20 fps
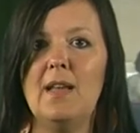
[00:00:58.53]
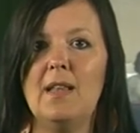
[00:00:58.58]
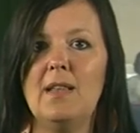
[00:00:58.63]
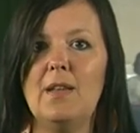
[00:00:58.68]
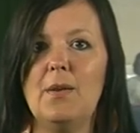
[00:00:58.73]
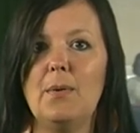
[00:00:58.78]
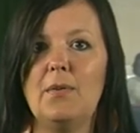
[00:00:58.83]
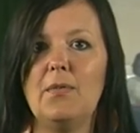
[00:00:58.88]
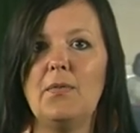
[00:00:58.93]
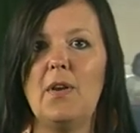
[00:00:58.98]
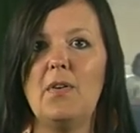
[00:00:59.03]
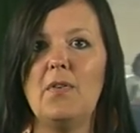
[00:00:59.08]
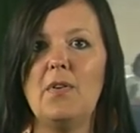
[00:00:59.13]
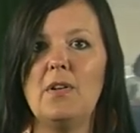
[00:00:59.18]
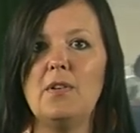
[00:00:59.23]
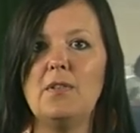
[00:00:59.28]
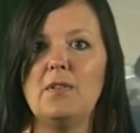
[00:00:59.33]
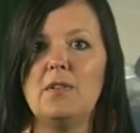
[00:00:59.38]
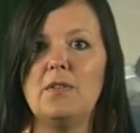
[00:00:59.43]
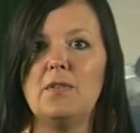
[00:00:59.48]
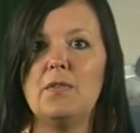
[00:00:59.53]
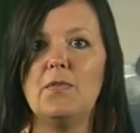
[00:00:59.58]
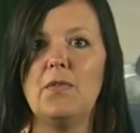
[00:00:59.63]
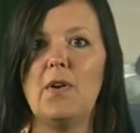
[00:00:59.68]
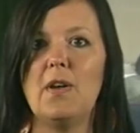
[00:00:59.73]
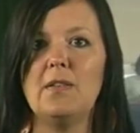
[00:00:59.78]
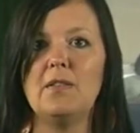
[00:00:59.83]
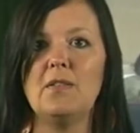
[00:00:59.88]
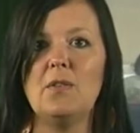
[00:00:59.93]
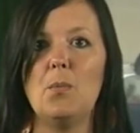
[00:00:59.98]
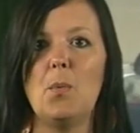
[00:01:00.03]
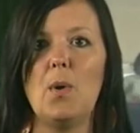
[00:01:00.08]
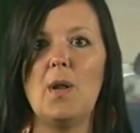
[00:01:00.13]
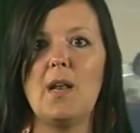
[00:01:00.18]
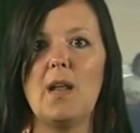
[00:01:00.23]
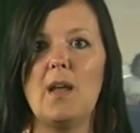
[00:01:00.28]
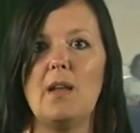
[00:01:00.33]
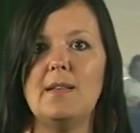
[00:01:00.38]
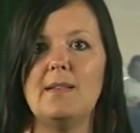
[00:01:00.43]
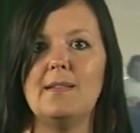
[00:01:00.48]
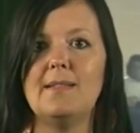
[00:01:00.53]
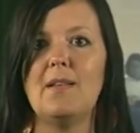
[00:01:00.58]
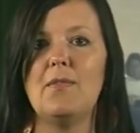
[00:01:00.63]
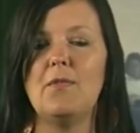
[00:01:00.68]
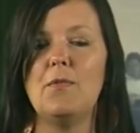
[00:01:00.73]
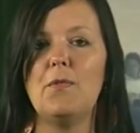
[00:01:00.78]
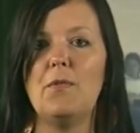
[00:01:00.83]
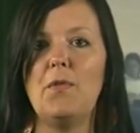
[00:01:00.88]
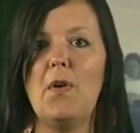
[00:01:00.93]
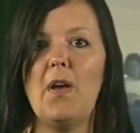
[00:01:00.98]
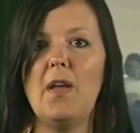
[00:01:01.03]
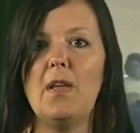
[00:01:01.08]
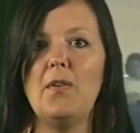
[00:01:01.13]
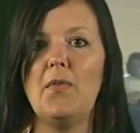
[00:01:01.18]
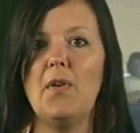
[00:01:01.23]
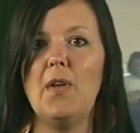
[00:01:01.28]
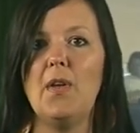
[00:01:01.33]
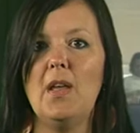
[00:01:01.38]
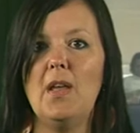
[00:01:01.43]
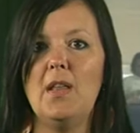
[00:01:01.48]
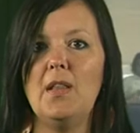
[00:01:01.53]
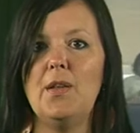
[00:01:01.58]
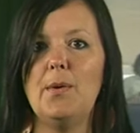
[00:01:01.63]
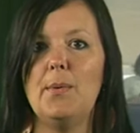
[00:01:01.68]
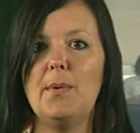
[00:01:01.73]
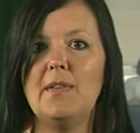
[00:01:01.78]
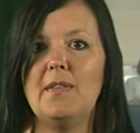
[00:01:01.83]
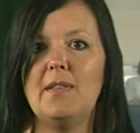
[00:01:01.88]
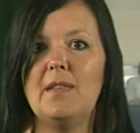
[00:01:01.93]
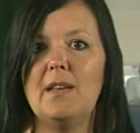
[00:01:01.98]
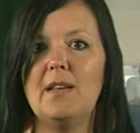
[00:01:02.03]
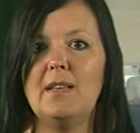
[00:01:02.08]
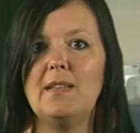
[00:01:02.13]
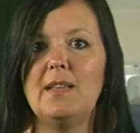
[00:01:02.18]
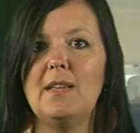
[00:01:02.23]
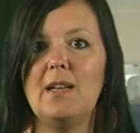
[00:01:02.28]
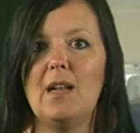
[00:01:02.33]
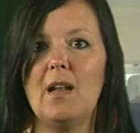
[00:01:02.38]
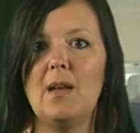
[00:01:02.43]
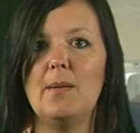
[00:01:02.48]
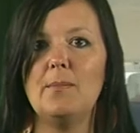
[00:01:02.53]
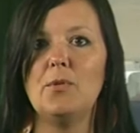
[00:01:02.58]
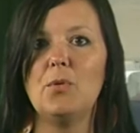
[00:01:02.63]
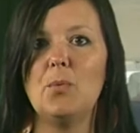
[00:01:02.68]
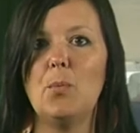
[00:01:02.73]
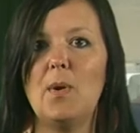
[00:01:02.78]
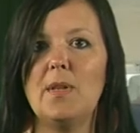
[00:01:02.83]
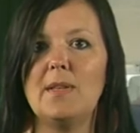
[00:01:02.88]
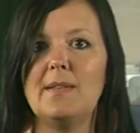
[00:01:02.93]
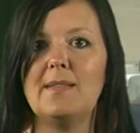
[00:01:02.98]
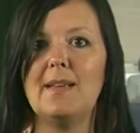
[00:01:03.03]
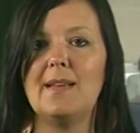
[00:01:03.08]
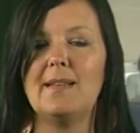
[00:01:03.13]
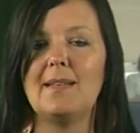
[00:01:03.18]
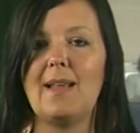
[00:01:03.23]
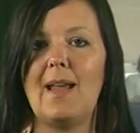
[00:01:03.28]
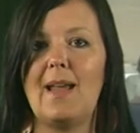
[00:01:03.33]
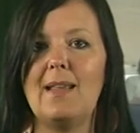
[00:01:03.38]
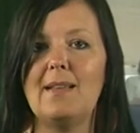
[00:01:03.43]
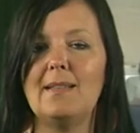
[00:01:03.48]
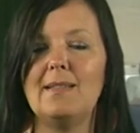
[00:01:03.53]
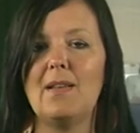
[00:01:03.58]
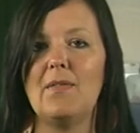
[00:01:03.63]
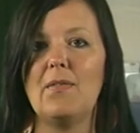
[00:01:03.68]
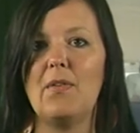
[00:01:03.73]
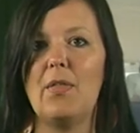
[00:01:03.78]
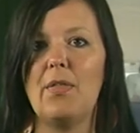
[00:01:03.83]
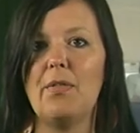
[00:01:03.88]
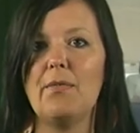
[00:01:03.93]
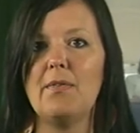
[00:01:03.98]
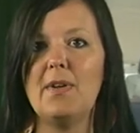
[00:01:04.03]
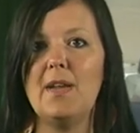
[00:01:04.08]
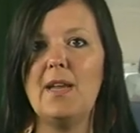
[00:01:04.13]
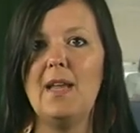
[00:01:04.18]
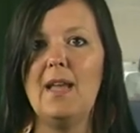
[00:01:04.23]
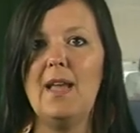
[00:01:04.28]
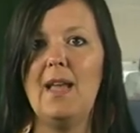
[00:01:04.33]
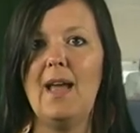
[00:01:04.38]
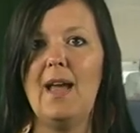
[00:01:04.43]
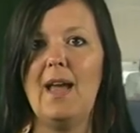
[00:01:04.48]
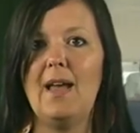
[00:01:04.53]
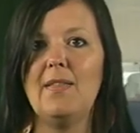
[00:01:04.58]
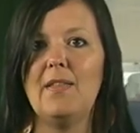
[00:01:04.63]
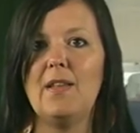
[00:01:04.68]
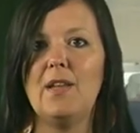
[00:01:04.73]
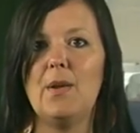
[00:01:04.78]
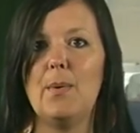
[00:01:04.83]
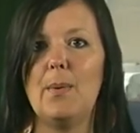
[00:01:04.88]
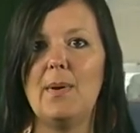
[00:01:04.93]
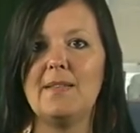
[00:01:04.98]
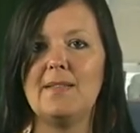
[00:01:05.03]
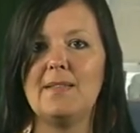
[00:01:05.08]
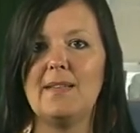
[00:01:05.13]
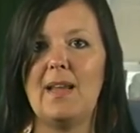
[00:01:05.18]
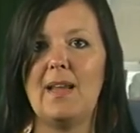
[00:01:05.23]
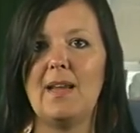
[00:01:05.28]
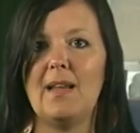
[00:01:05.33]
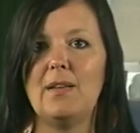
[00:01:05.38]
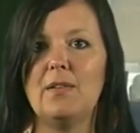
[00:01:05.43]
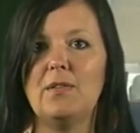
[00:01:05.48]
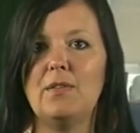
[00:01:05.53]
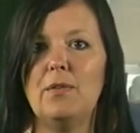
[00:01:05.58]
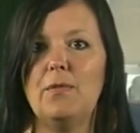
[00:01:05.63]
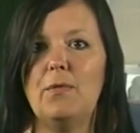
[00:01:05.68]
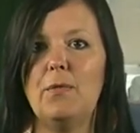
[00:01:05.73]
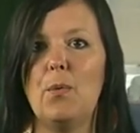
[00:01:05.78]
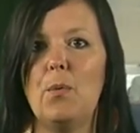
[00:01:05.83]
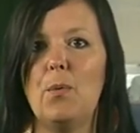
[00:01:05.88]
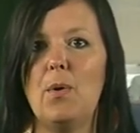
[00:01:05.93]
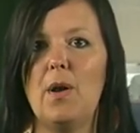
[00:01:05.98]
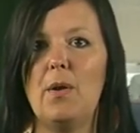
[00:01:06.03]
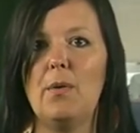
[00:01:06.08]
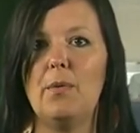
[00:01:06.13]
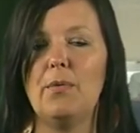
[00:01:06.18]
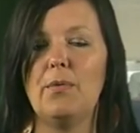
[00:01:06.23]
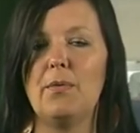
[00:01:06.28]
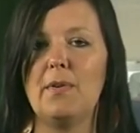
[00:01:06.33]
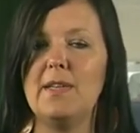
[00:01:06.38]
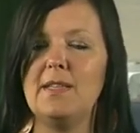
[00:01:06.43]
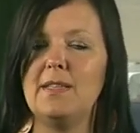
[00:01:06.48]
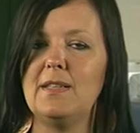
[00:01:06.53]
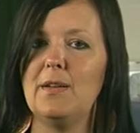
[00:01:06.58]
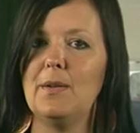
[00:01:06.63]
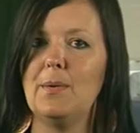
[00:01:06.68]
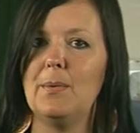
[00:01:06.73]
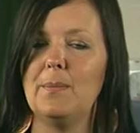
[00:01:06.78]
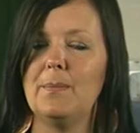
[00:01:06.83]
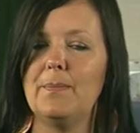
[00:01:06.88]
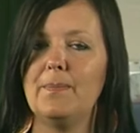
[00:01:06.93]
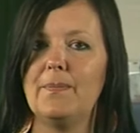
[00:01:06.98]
The US 500 advanced to 1975, the US 30 climbed to 16873, and the US tech to 4032.